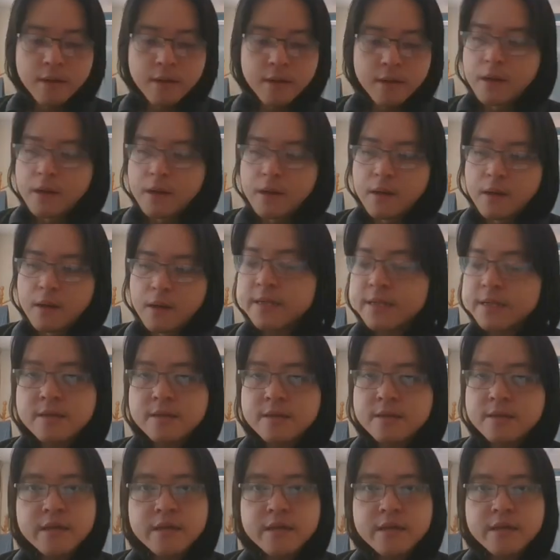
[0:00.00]
But
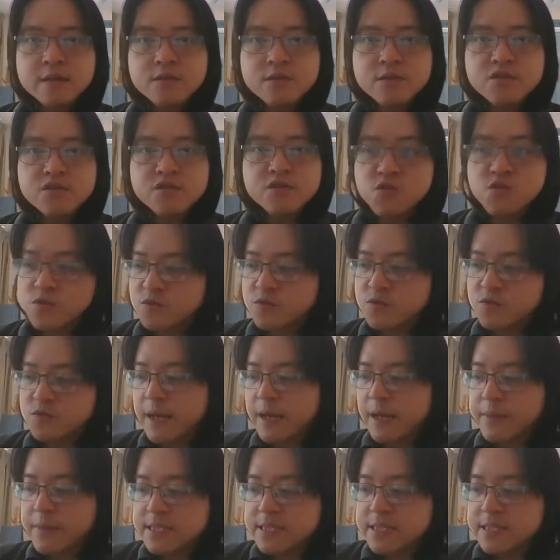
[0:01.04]
let
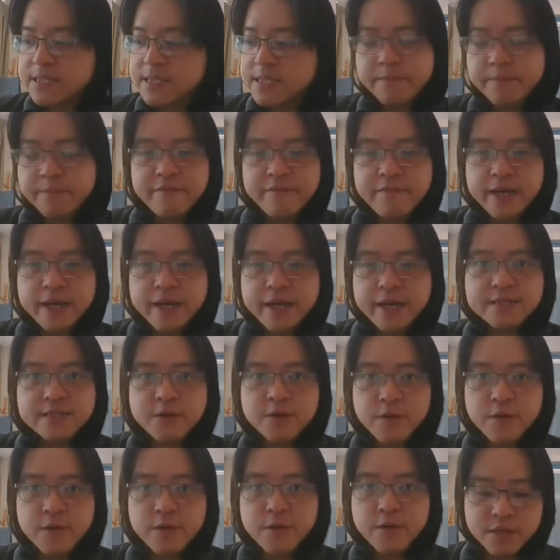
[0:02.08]
me simplify this
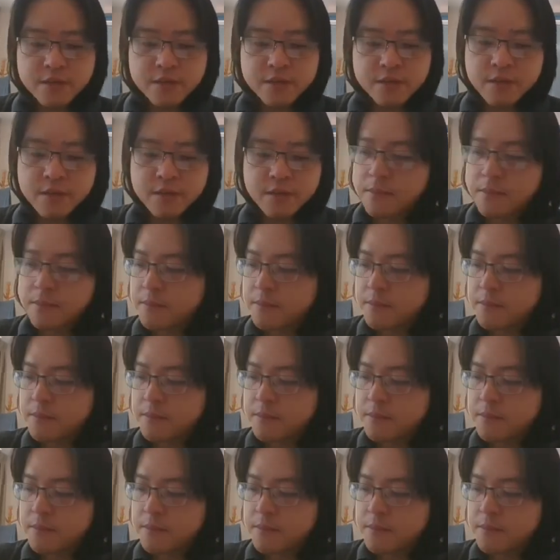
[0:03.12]
equation by